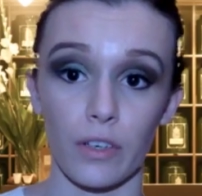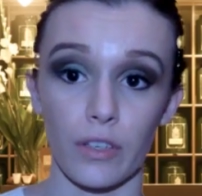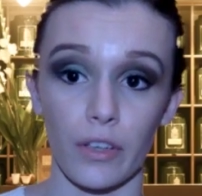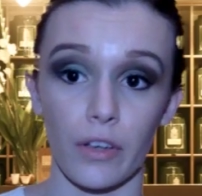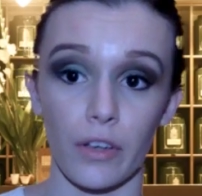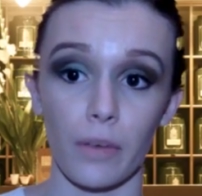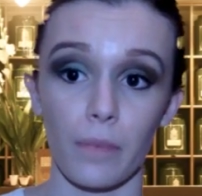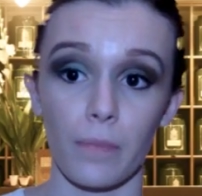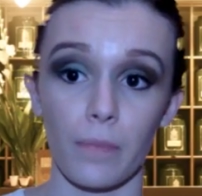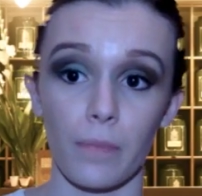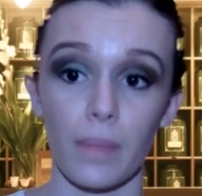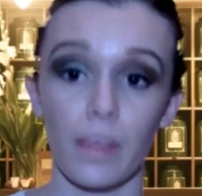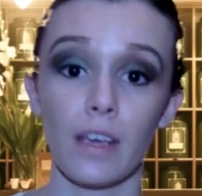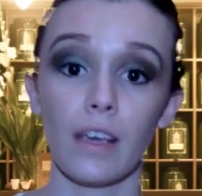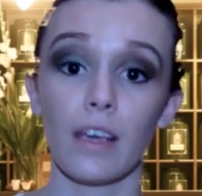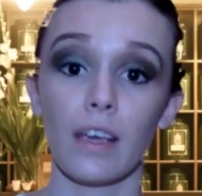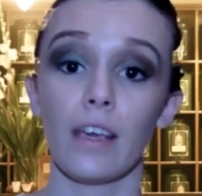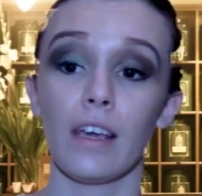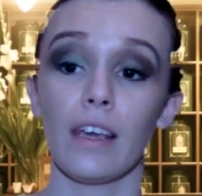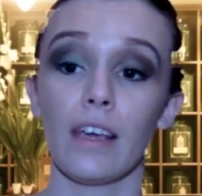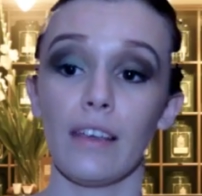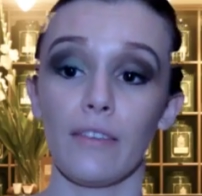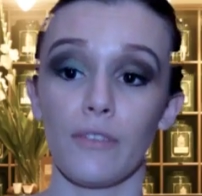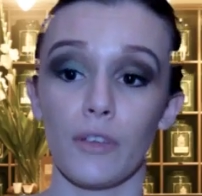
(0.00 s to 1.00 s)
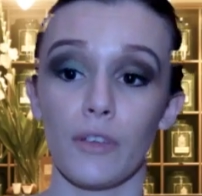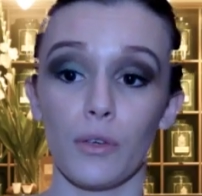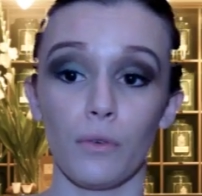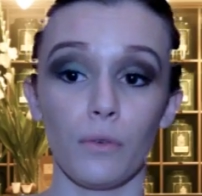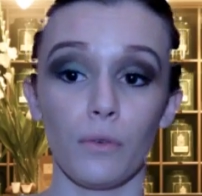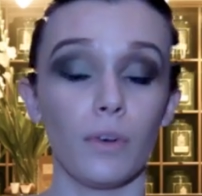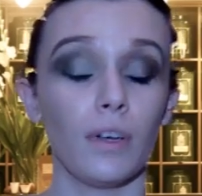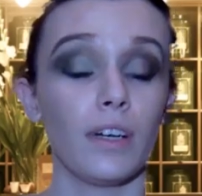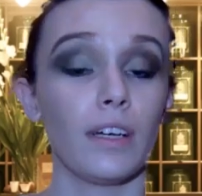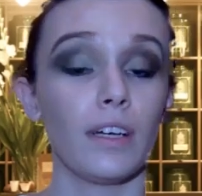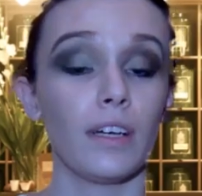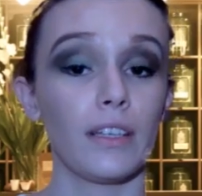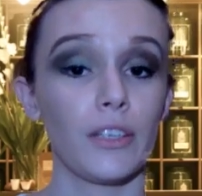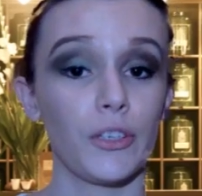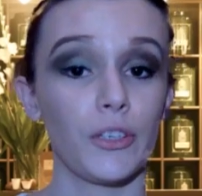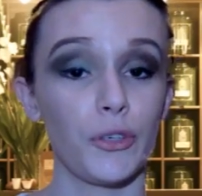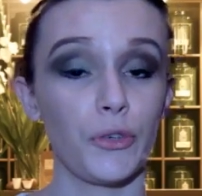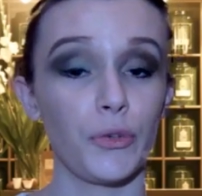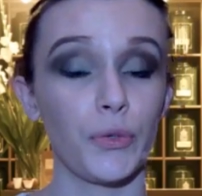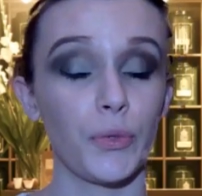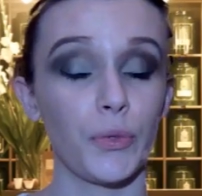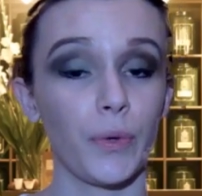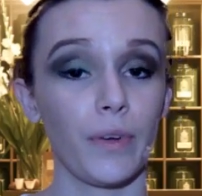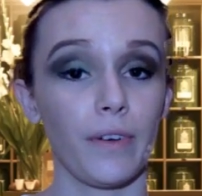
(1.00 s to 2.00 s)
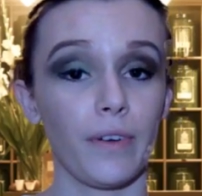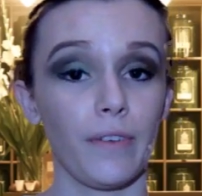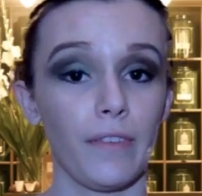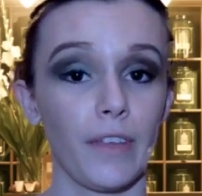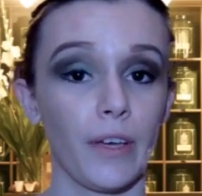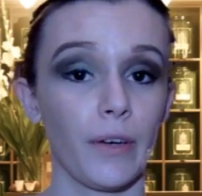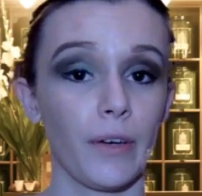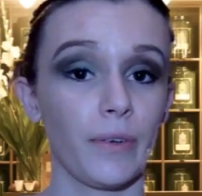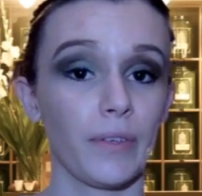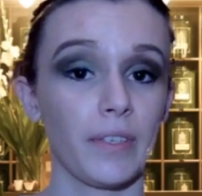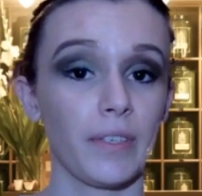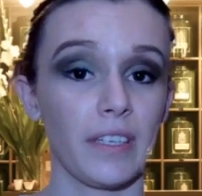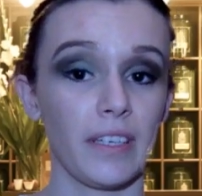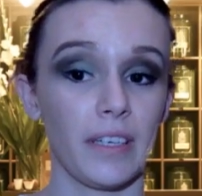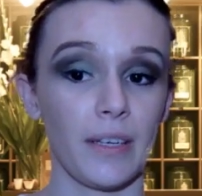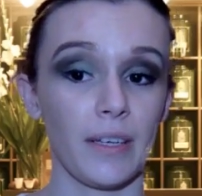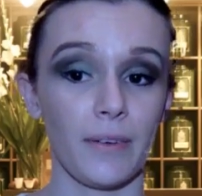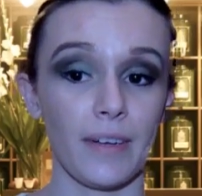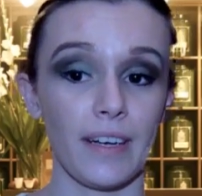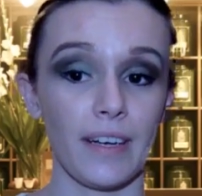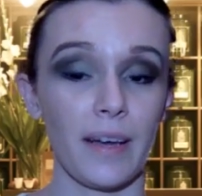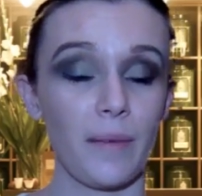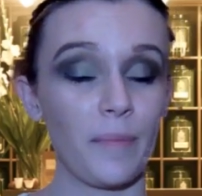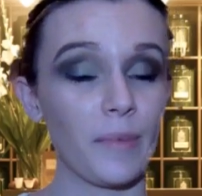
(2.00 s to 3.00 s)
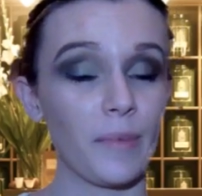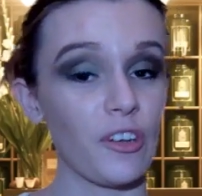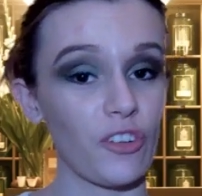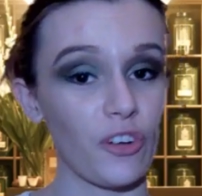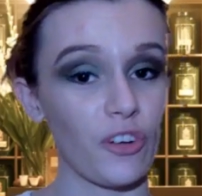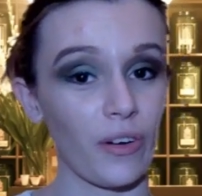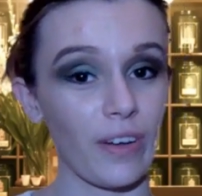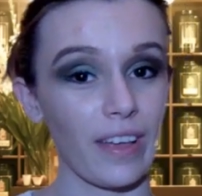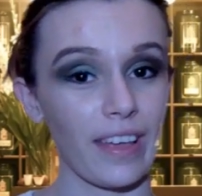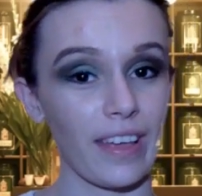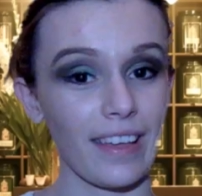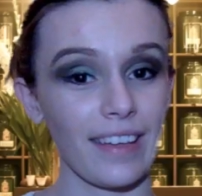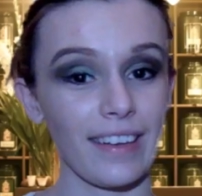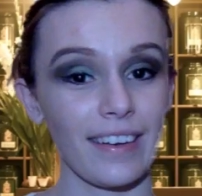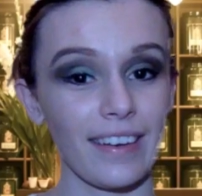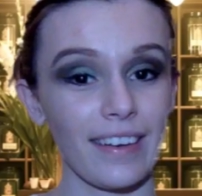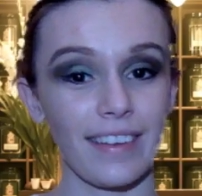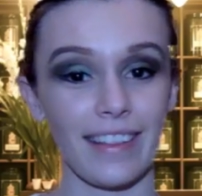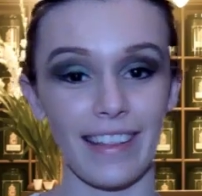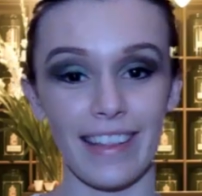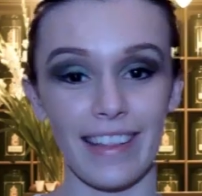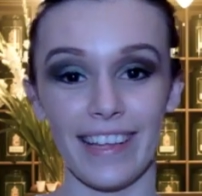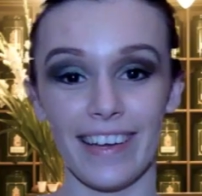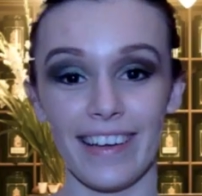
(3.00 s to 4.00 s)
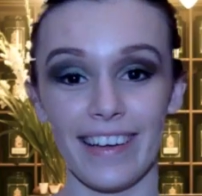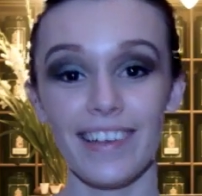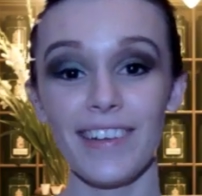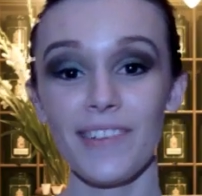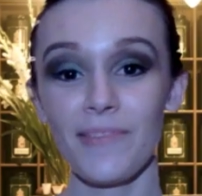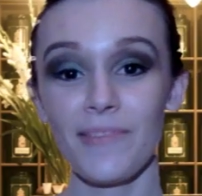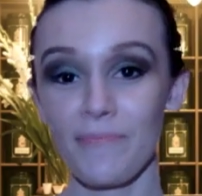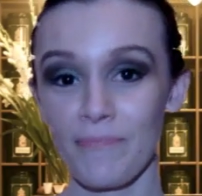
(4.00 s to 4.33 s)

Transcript: So if you choose one of those and you end up enjoying it, then